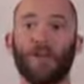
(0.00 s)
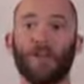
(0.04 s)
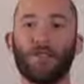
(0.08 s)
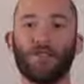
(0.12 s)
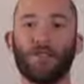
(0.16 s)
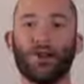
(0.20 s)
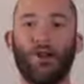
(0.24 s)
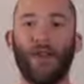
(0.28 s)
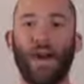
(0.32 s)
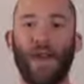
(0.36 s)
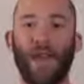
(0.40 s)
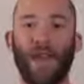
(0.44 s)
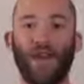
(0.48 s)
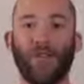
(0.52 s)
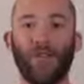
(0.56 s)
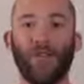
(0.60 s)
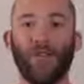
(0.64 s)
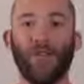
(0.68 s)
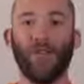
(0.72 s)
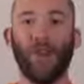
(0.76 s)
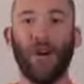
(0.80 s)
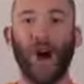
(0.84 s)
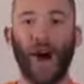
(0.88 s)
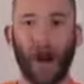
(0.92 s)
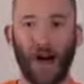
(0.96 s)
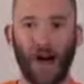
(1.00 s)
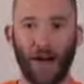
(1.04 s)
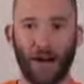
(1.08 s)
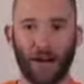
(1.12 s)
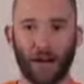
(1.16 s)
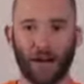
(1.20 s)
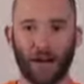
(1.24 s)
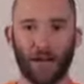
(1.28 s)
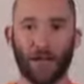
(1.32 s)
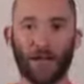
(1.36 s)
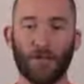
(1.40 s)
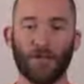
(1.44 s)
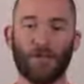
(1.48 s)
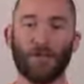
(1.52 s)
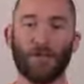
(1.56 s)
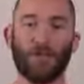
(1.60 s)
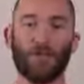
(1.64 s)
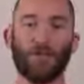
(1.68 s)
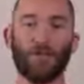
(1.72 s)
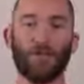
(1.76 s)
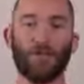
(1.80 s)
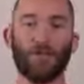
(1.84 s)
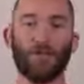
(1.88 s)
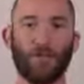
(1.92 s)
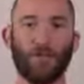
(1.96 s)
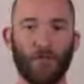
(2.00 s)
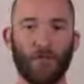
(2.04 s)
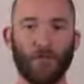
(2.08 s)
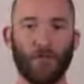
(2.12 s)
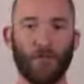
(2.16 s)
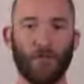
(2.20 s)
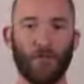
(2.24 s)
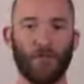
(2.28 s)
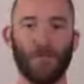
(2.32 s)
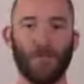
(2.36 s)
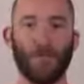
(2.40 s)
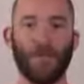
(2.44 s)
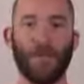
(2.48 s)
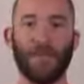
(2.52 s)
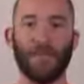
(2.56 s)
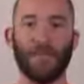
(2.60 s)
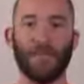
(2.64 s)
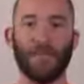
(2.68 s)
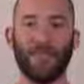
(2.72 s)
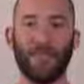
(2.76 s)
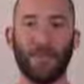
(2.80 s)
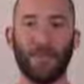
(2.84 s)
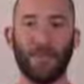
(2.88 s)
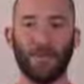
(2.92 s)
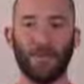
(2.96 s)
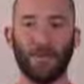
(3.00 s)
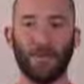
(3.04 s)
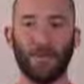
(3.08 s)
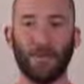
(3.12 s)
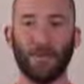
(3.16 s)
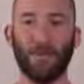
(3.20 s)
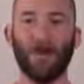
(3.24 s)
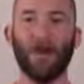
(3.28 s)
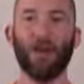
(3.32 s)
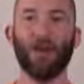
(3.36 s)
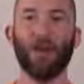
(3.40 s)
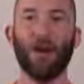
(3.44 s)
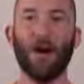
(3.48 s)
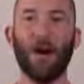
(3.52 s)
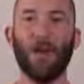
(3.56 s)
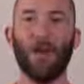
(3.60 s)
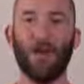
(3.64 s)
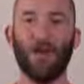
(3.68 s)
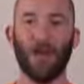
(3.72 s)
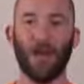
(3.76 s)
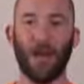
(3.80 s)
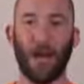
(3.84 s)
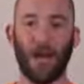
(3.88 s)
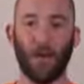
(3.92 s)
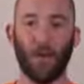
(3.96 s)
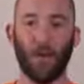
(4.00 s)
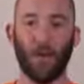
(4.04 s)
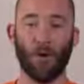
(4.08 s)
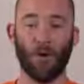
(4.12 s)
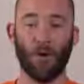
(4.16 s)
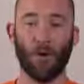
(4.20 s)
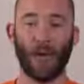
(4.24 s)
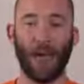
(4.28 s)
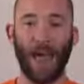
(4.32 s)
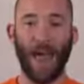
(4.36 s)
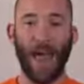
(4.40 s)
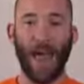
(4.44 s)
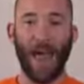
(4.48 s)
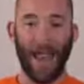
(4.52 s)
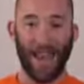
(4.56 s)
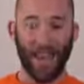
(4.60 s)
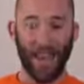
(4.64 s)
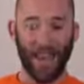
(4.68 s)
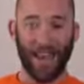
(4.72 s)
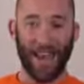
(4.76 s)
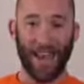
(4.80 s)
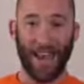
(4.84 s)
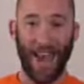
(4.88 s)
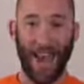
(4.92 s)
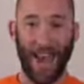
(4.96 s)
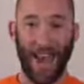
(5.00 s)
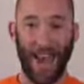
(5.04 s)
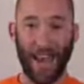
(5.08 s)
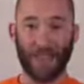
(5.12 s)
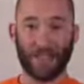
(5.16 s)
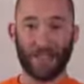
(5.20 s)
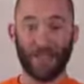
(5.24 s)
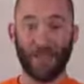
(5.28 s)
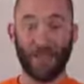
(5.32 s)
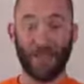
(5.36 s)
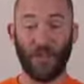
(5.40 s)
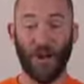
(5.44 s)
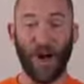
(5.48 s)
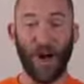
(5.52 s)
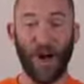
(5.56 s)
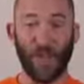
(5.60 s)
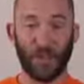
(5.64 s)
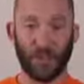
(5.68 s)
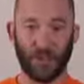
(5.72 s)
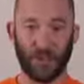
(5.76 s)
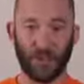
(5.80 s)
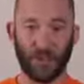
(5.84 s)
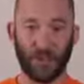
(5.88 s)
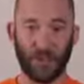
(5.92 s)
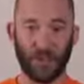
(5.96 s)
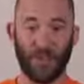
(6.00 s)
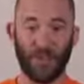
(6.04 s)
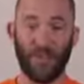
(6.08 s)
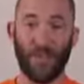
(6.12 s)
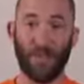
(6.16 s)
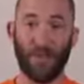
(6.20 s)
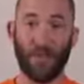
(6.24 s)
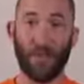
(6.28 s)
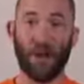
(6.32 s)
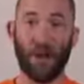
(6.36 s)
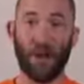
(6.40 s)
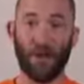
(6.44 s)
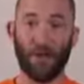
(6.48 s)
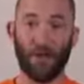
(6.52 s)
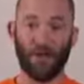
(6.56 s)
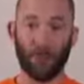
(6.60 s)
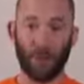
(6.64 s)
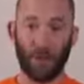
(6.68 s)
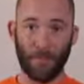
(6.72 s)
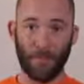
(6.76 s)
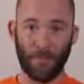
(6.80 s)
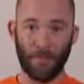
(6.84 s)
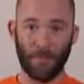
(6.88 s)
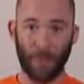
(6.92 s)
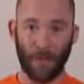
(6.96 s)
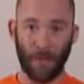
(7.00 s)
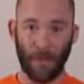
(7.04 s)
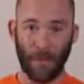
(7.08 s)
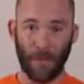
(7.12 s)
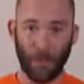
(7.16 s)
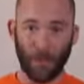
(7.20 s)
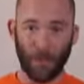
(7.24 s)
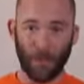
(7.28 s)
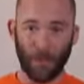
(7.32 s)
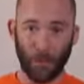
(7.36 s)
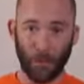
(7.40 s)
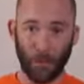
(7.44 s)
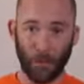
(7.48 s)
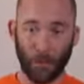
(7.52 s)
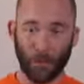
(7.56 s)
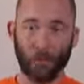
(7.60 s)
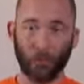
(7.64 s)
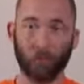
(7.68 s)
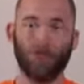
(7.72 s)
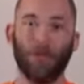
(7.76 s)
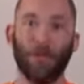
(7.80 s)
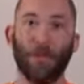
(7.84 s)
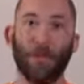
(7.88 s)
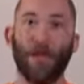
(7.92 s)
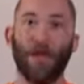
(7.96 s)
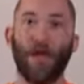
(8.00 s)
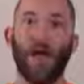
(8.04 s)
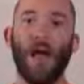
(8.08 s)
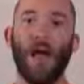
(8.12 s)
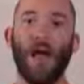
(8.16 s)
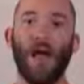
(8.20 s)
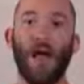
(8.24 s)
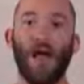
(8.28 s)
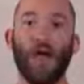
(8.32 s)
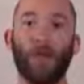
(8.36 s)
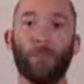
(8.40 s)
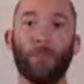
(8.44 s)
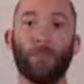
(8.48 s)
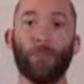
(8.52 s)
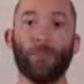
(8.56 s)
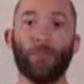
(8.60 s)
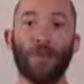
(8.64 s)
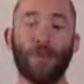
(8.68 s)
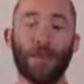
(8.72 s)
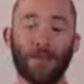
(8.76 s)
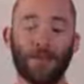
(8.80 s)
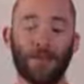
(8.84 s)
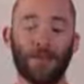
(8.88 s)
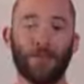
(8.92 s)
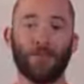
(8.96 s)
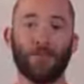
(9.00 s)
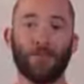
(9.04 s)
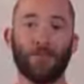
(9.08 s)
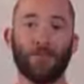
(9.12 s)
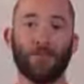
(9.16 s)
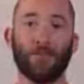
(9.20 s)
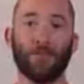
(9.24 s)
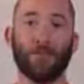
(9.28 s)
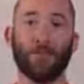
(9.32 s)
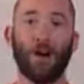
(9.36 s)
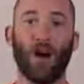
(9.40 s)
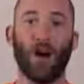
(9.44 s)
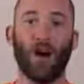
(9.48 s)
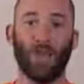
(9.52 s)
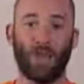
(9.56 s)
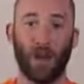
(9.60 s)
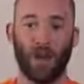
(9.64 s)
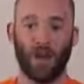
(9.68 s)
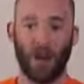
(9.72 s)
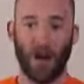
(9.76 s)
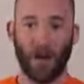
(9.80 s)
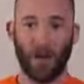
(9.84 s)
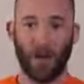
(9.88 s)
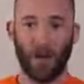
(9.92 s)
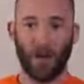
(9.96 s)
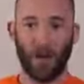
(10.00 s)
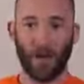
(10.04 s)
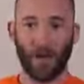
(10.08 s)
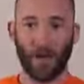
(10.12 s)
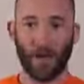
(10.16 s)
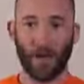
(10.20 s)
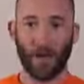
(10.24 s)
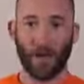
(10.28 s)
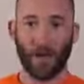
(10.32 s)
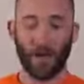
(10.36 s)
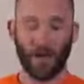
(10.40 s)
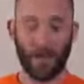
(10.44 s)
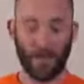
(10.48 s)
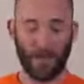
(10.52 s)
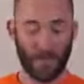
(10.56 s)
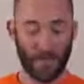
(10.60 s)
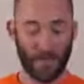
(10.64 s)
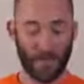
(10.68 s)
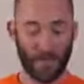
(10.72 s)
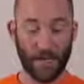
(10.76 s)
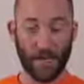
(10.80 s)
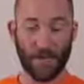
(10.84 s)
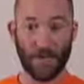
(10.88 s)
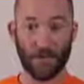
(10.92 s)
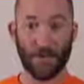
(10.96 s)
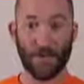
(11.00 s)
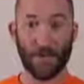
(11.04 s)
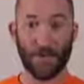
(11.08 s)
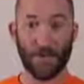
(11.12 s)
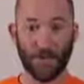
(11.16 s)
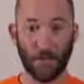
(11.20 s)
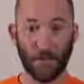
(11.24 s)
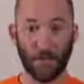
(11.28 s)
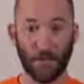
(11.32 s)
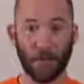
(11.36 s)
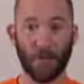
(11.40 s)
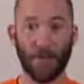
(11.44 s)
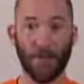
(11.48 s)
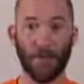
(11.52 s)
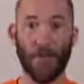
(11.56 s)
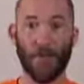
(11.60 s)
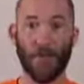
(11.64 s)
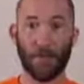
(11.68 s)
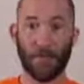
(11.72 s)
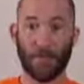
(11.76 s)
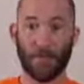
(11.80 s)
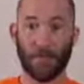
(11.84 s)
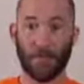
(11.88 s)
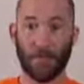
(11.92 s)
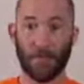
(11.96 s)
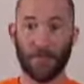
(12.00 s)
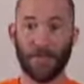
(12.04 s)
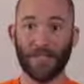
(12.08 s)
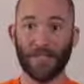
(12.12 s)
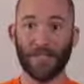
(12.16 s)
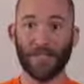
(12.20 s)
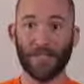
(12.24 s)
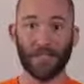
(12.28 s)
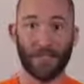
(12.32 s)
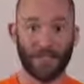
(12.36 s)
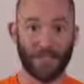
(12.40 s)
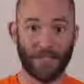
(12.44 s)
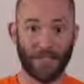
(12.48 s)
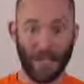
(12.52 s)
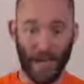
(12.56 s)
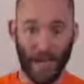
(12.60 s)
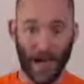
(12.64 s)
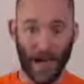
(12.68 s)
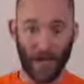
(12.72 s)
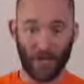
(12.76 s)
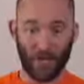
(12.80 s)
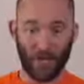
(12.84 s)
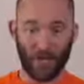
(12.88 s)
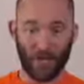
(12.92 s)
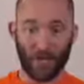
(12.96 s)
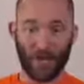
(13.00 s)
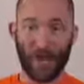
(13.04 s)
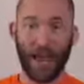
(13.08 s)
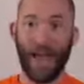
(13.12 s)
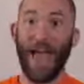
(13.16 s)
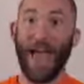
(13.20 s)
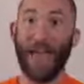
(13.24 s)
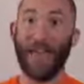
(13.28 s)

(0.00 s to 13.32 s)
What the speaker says: So a file server is a computer on the network that has files in it that other people can get to. A print server on the network is a computer with a printer attached